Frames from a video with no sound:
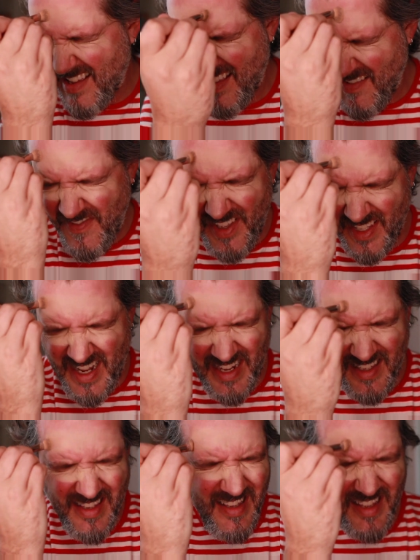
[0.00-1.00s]
feels
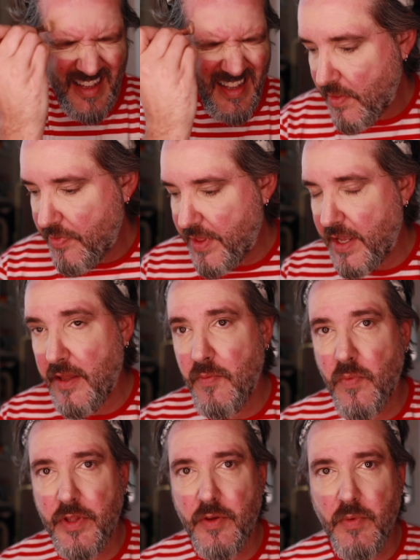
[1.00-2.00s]
nice. Then
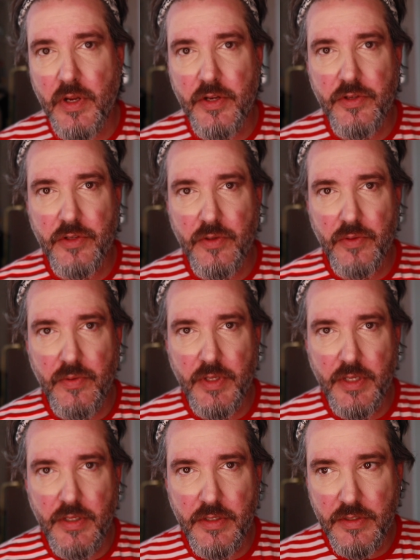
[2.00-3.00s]
what you want to do
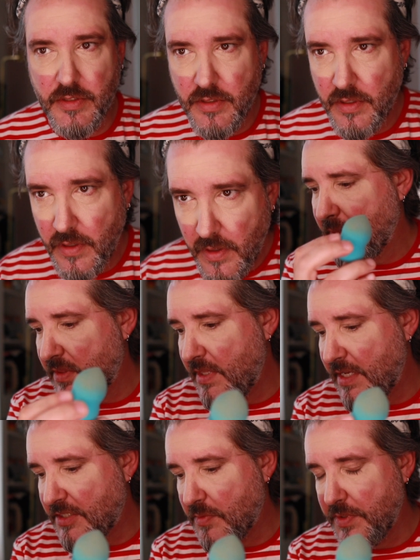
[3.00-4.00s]
is
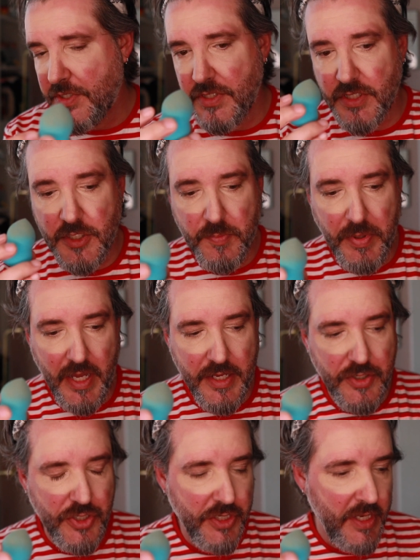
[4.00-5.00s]
this, which is a
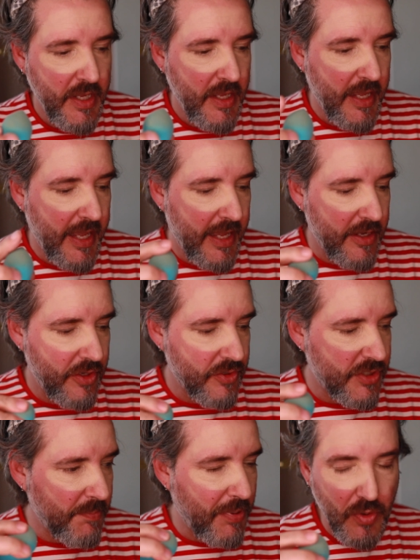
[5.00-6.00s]
sponge, and you're
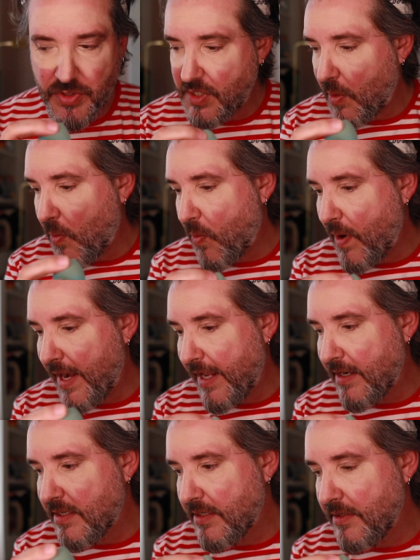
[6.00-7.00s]
supposed to wet
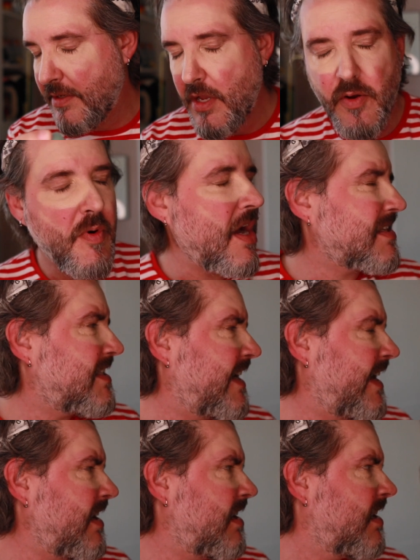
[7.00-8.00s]
it.
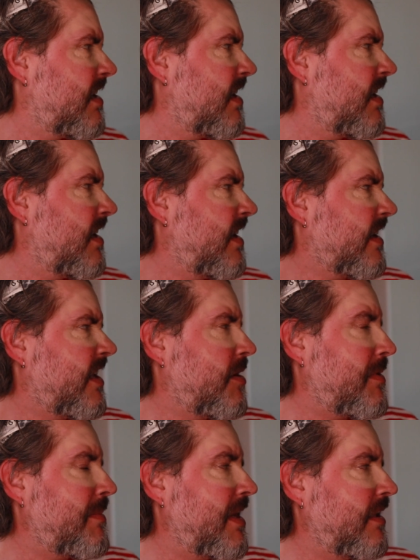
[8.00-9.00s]
Roxy, can you
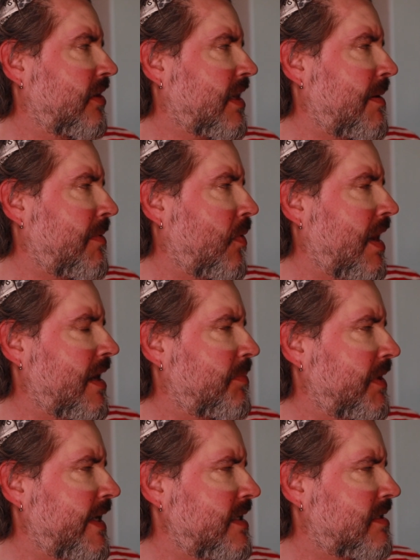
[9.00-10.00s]
bring me a little cup of water,
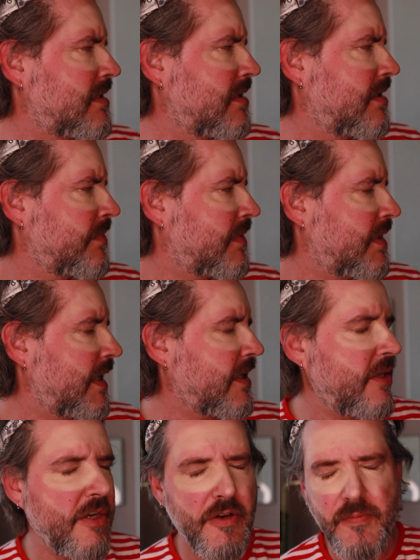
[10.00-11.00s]
please? Thank
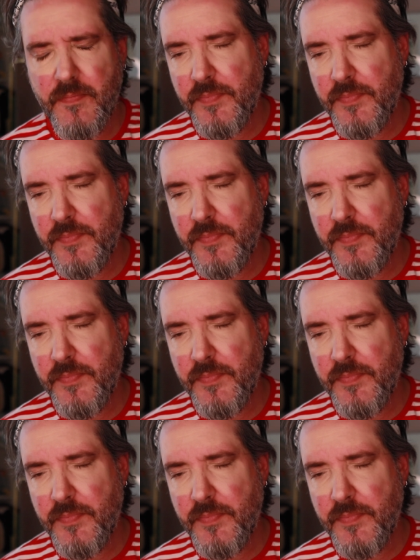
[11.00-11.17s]
you.